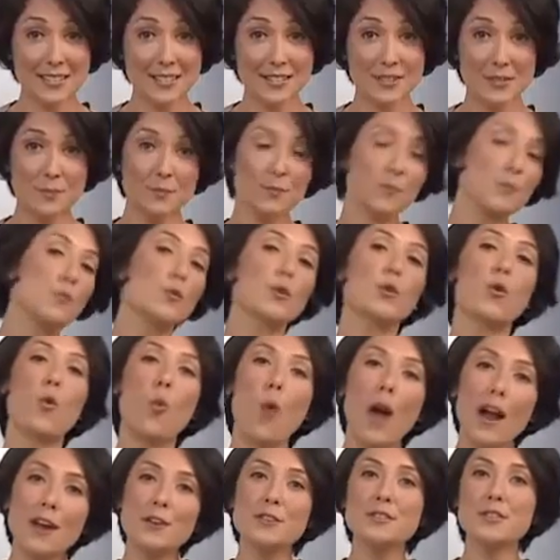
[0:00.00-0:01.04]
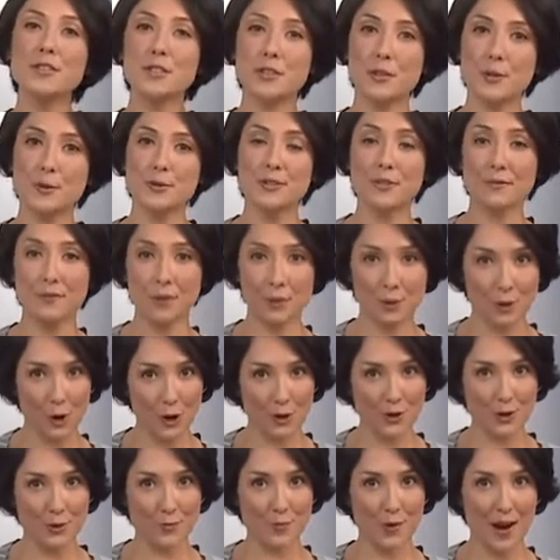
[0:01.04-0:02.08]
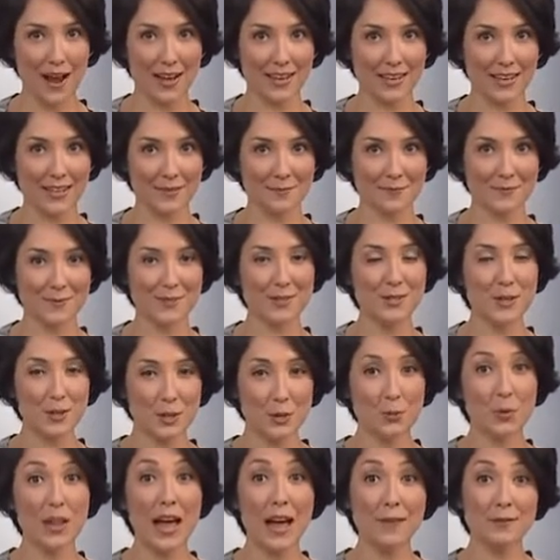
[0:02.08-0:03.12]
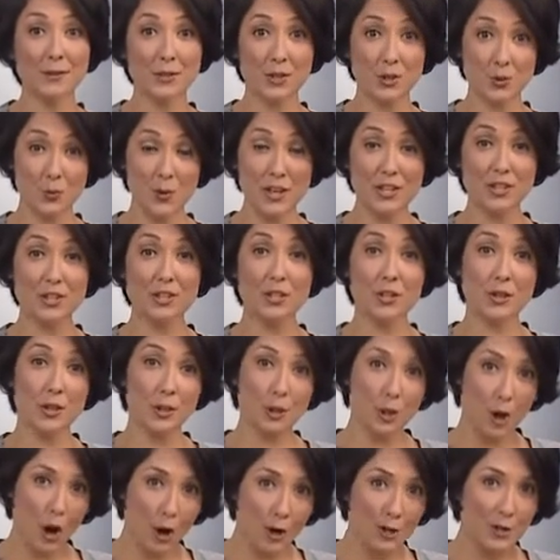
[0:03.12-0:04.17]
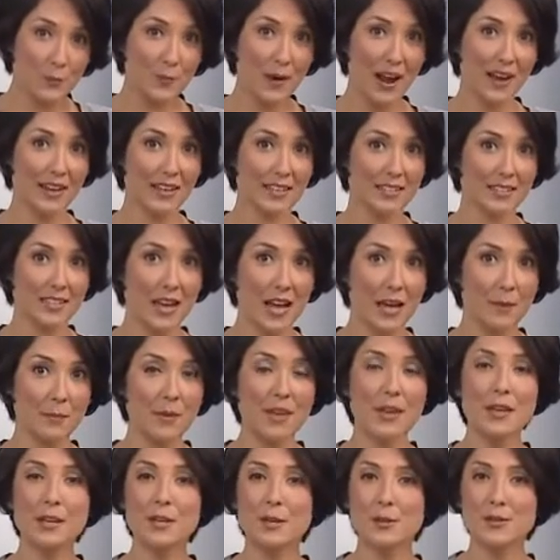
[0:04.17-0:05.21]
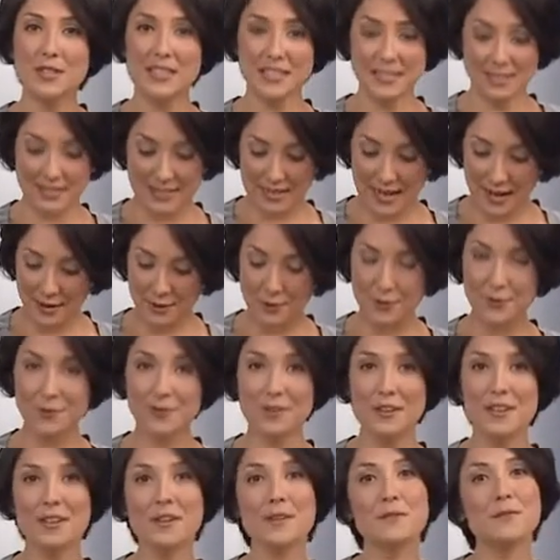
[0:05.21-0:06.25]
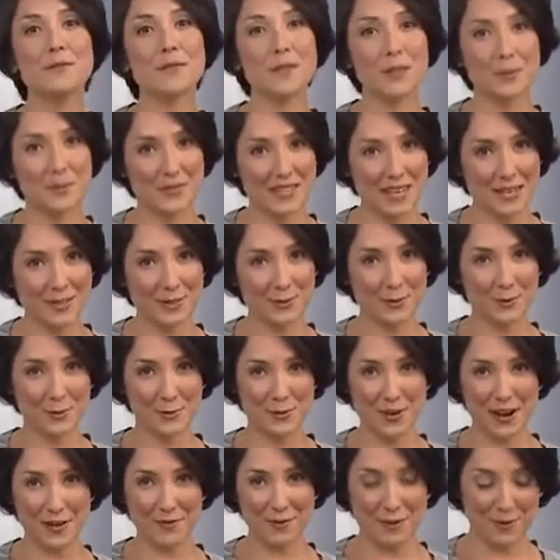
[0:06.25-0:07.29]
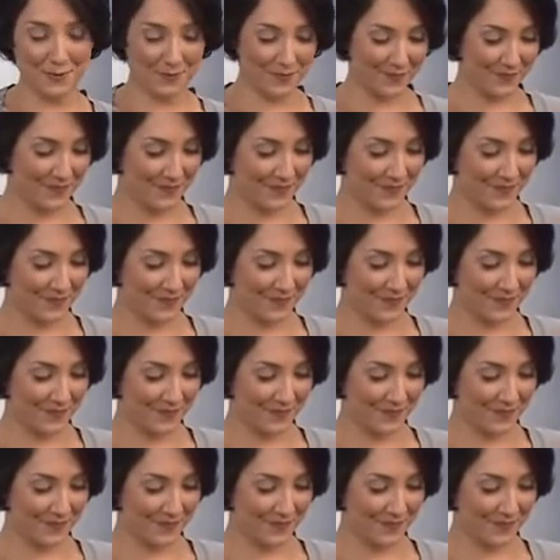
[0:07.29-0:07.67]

system requires the use of the larger bracket, so you will have to switch to the large bracket type using a standard Phillips head screwdriver.